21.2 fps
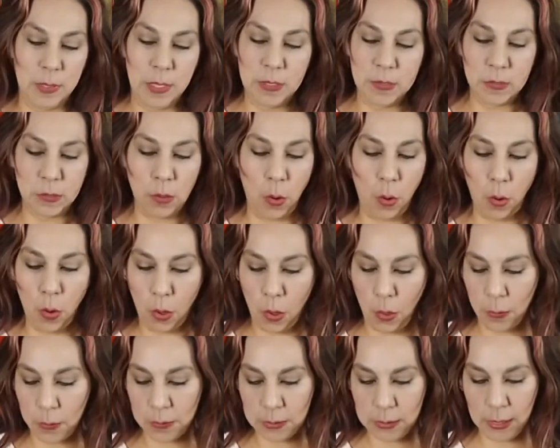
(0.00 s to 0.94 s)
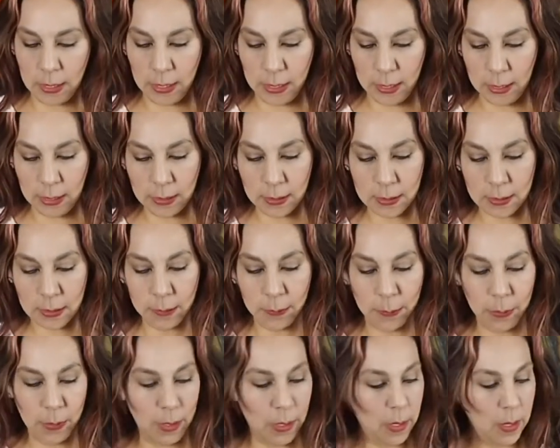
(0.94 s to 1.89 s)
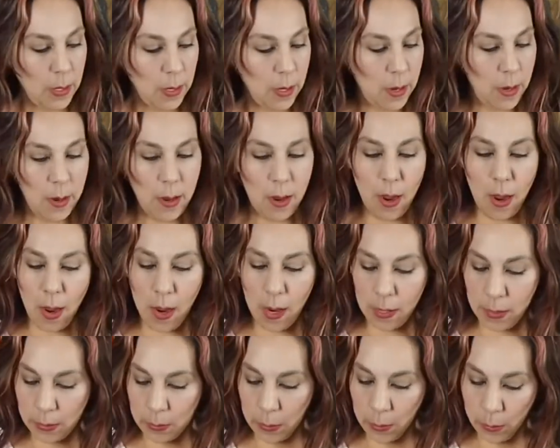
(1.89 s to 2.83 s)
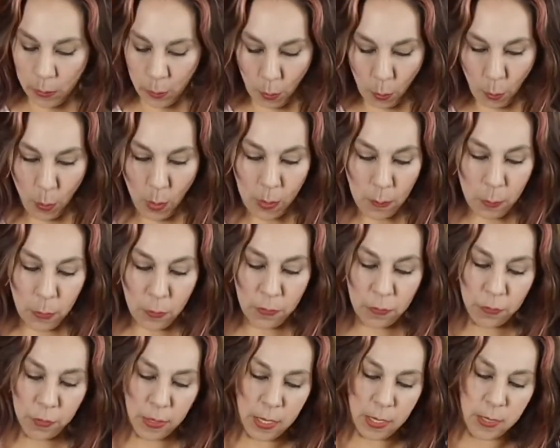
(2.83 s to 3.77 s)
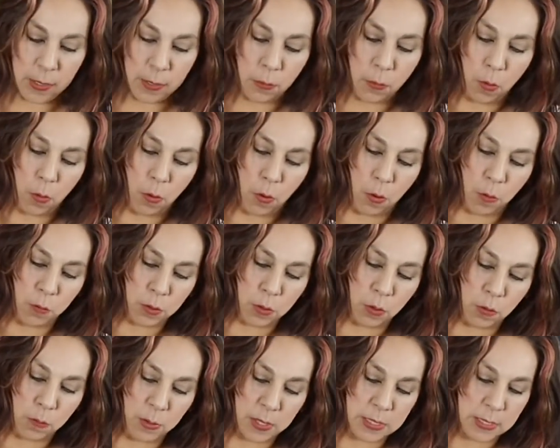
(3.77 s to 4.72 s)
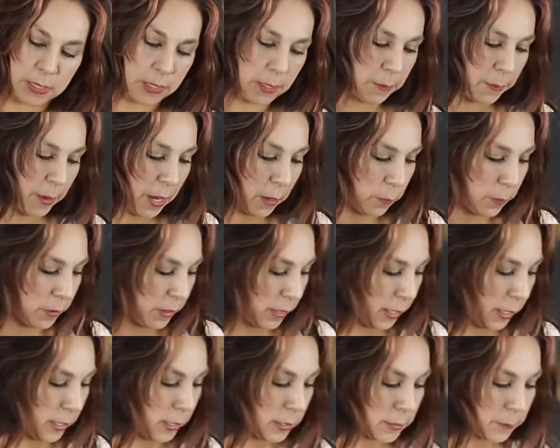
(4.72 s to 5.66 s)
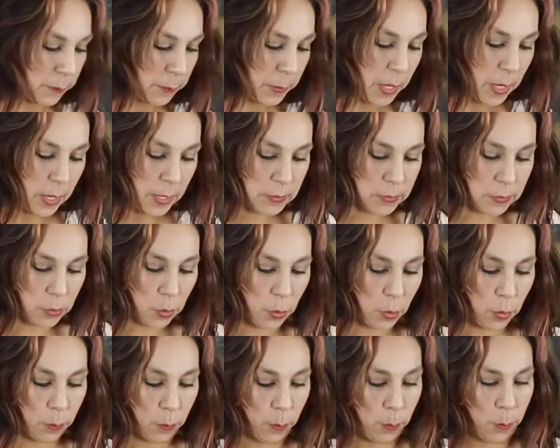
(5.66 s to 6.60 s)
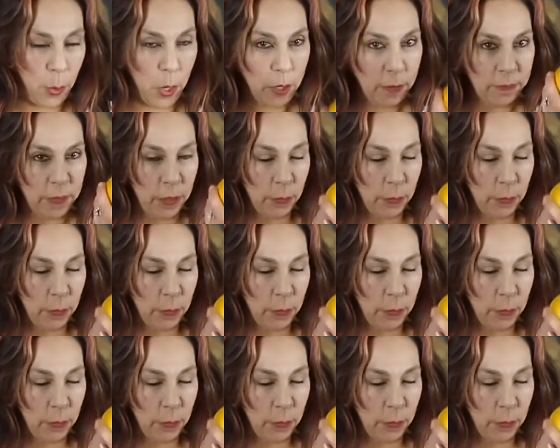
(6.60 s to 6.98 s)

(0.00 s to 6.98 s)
it all goes in. And one more thing, I will hold on my tea bag with that. So part of the